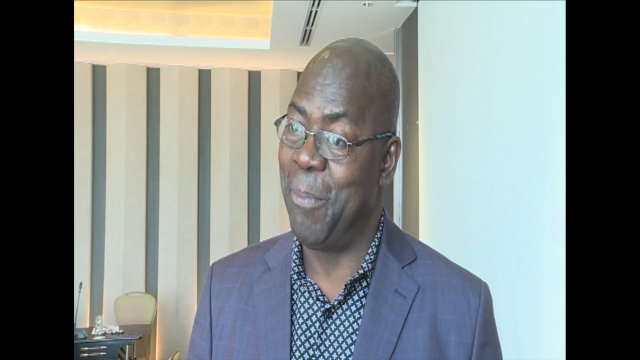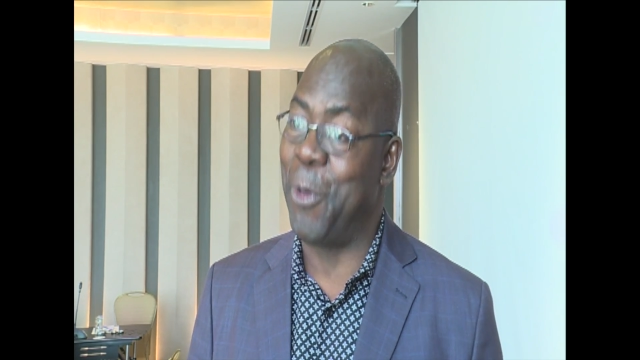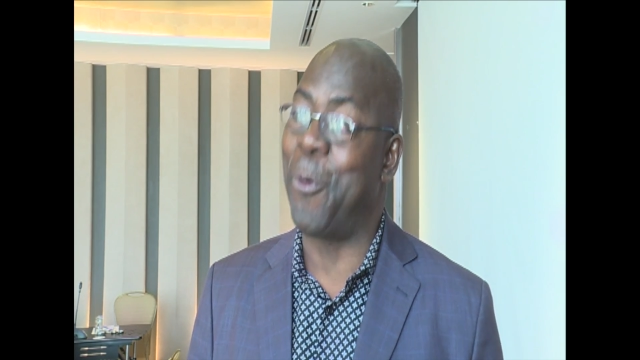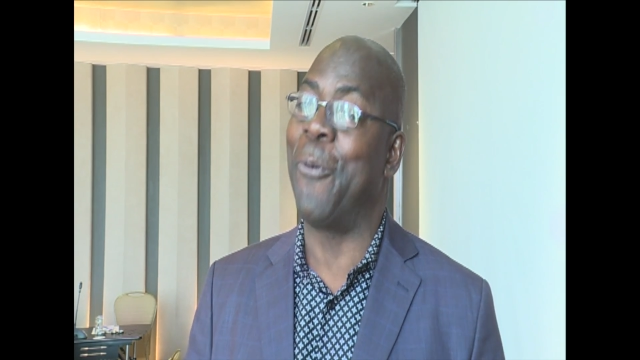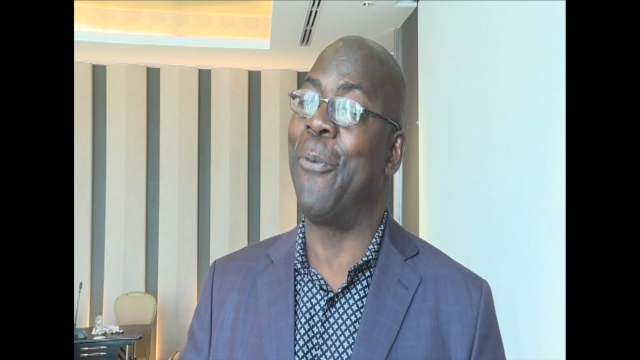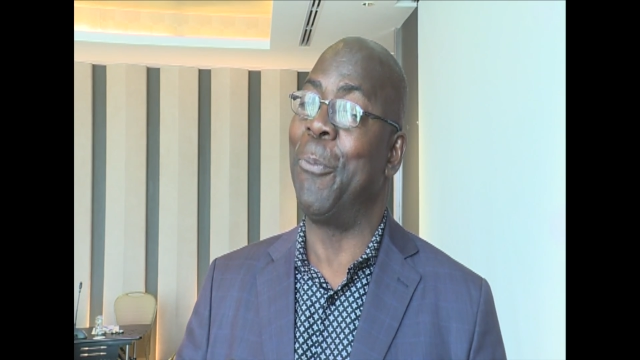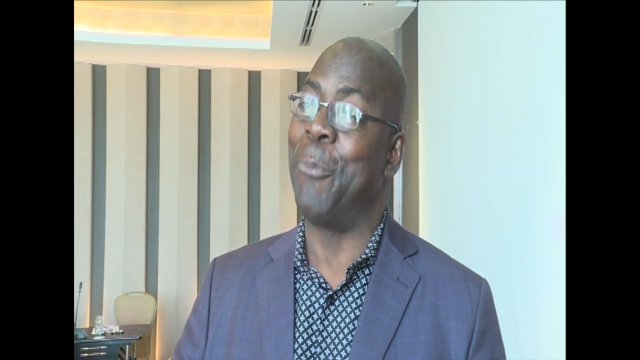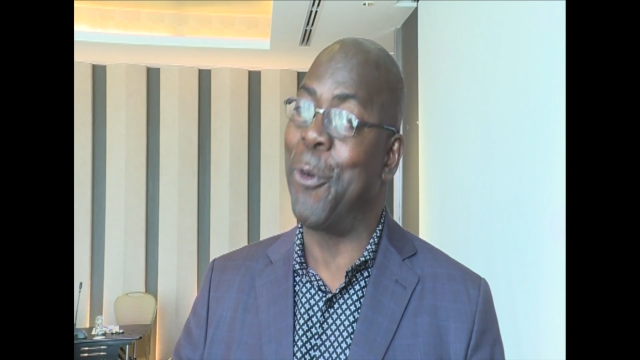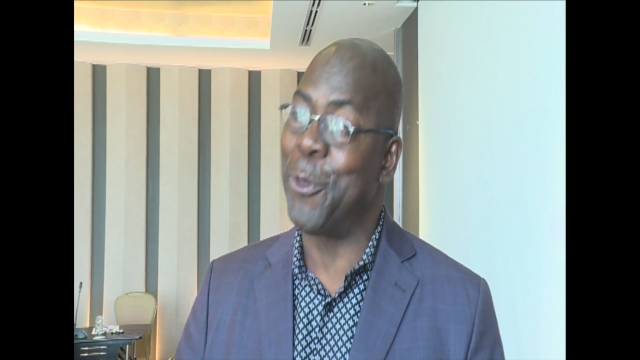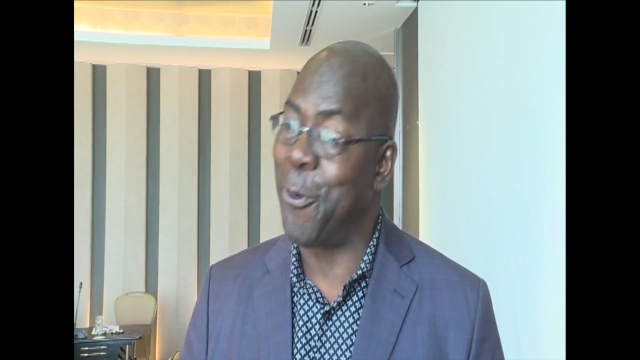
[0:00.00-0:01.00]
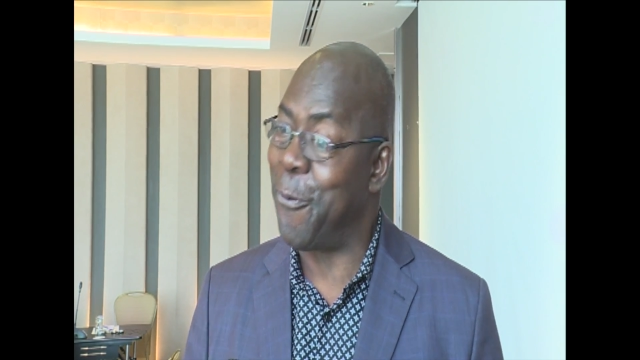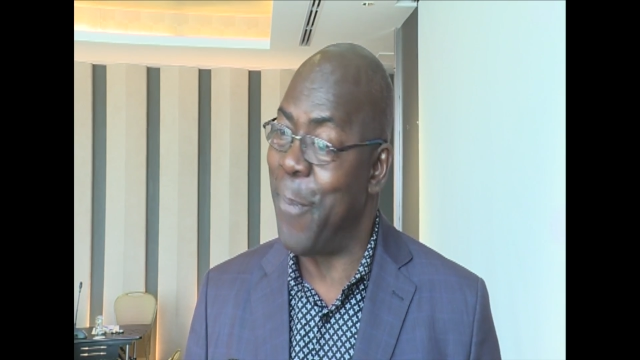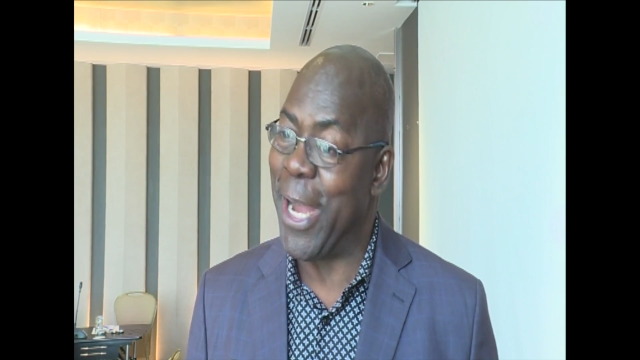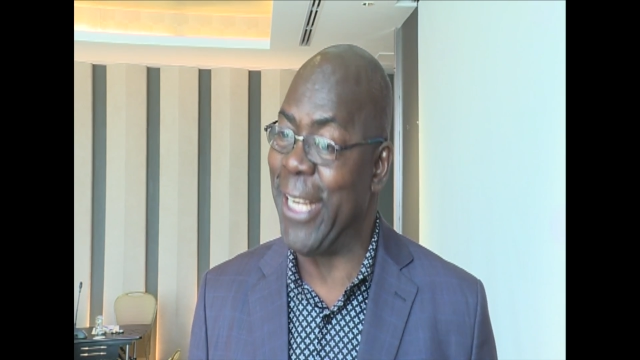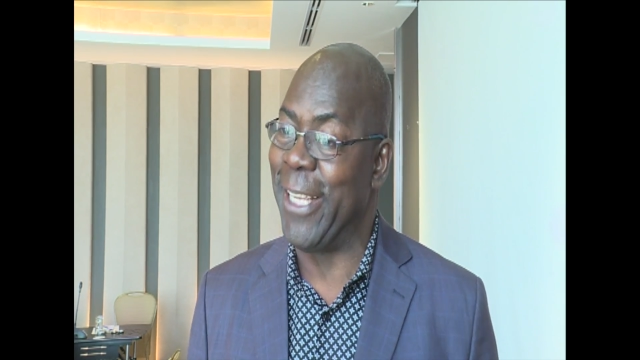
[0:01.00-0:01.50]
because of
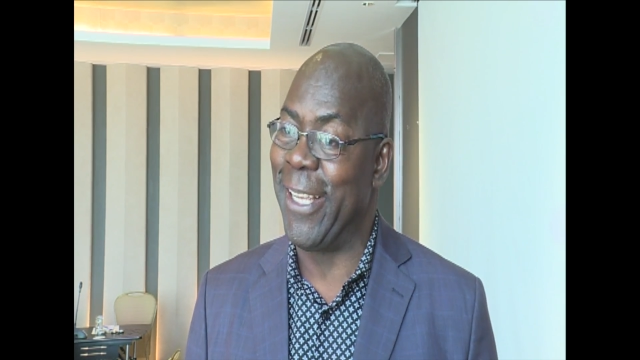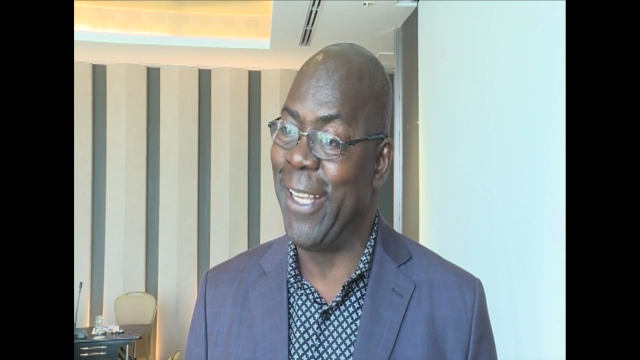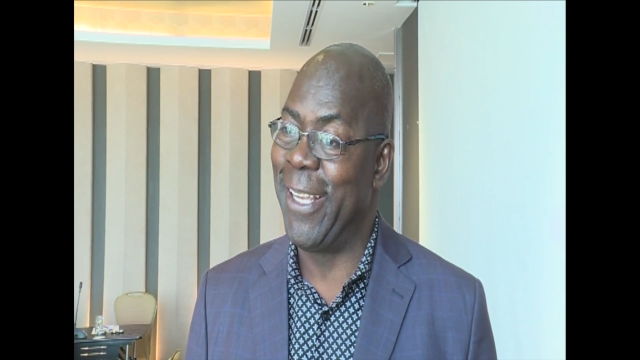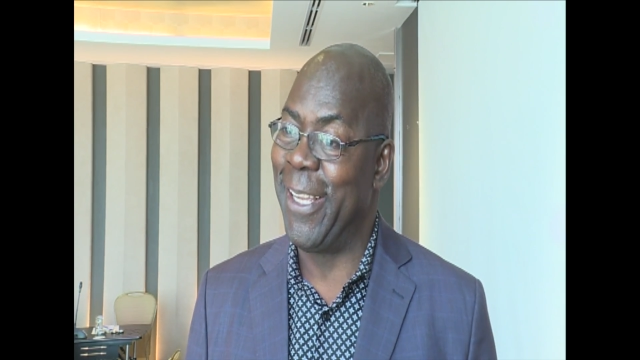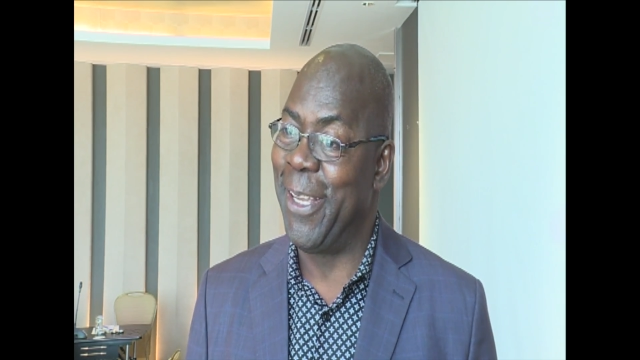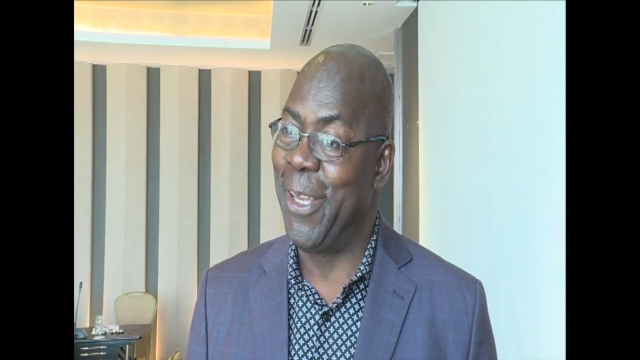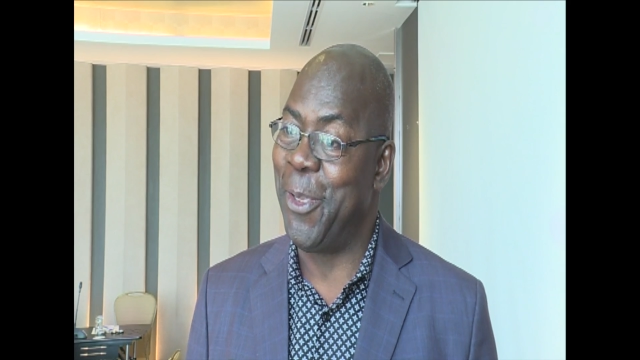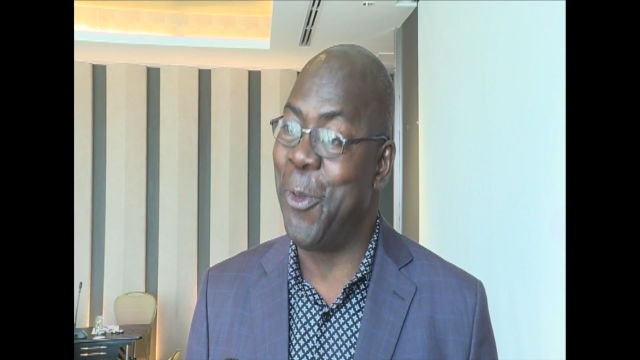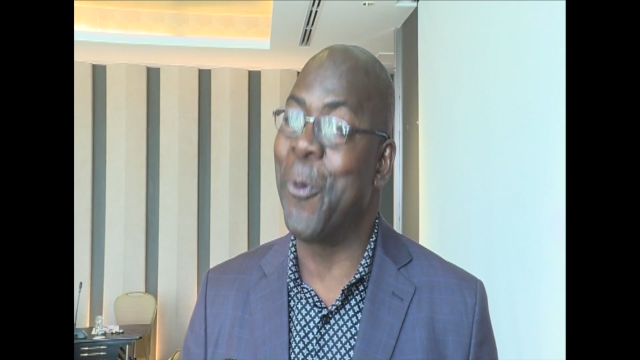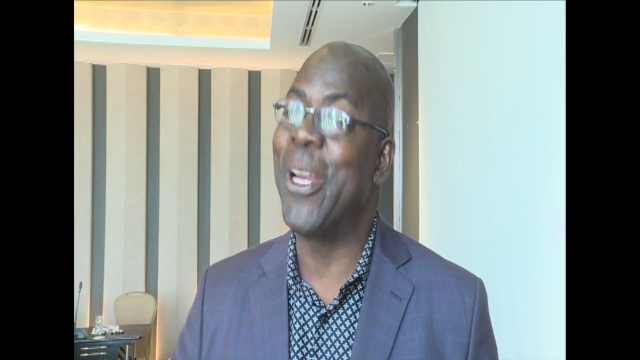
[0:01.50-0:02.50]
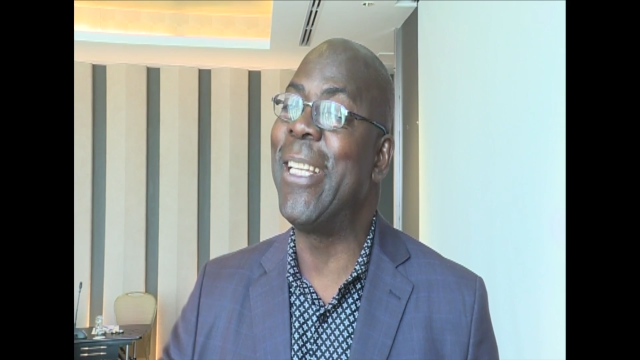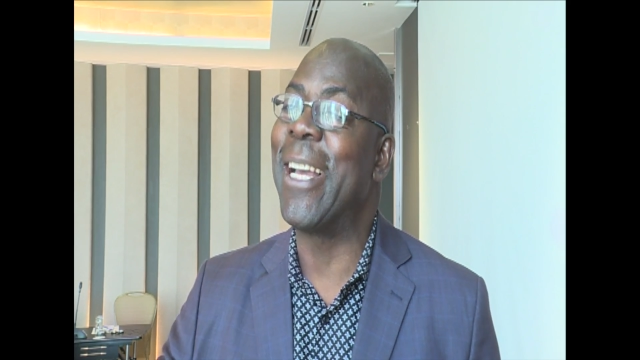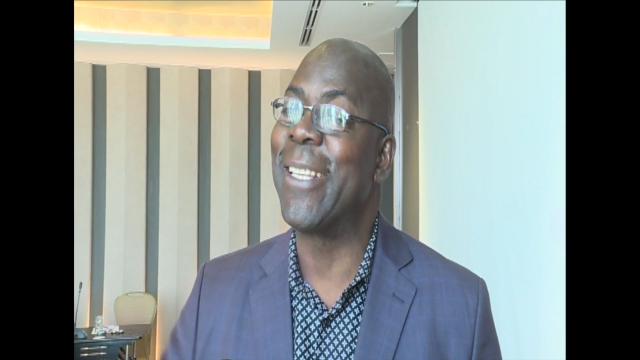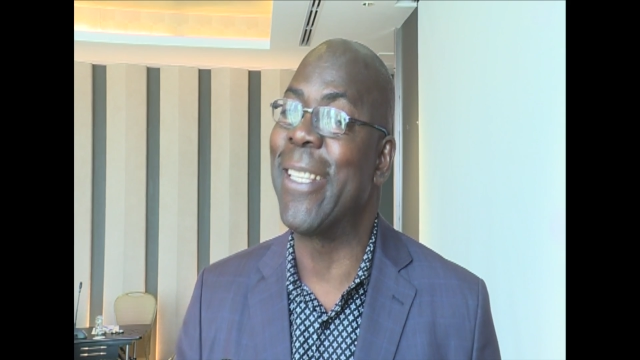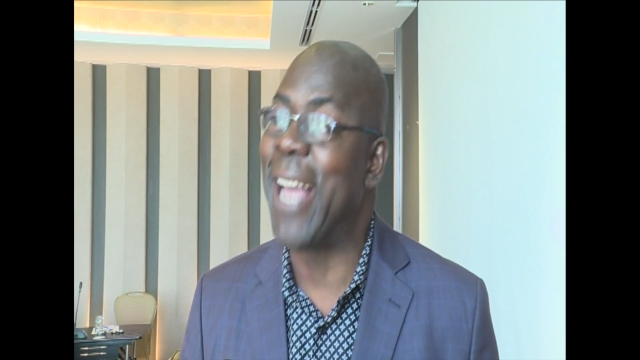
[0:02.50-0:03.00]
money, you will
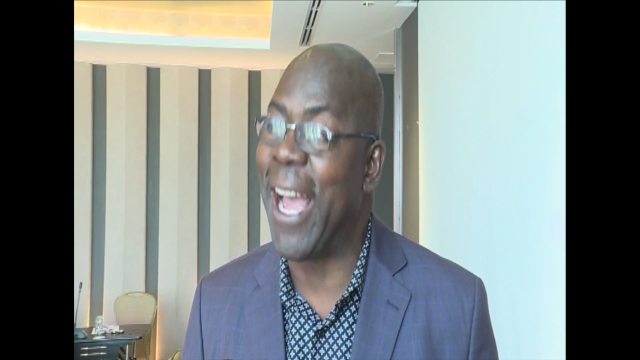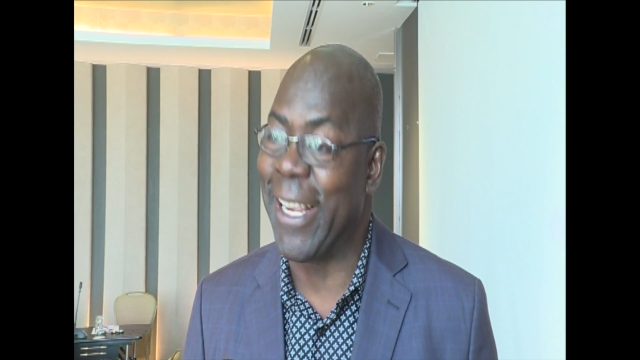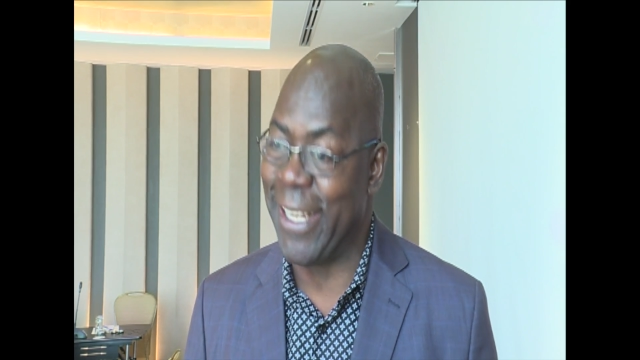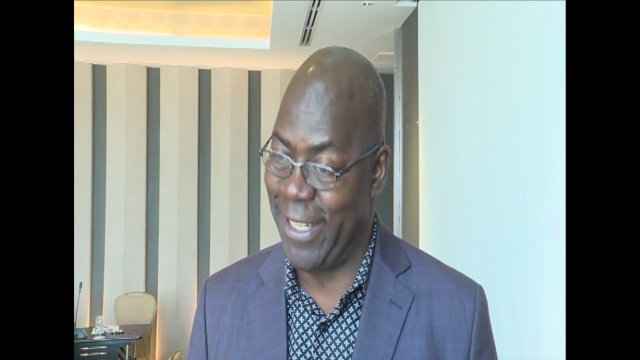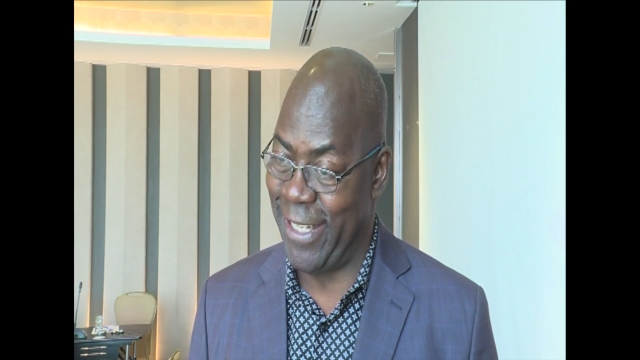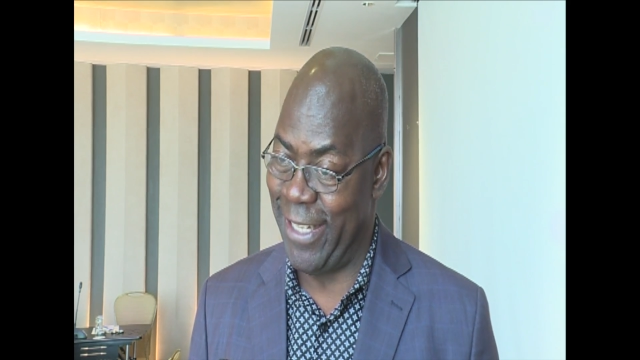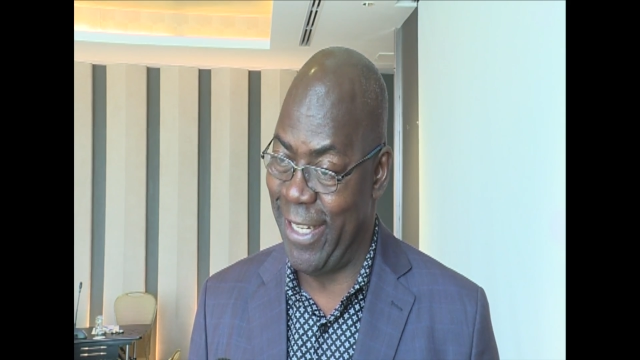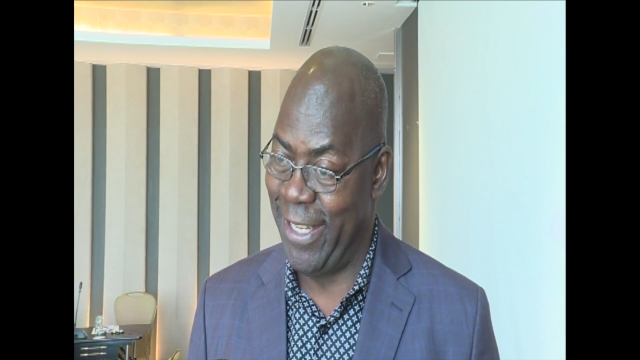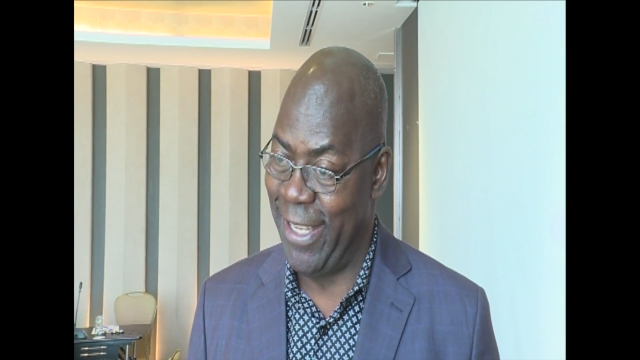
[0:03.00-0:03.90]
just sign it.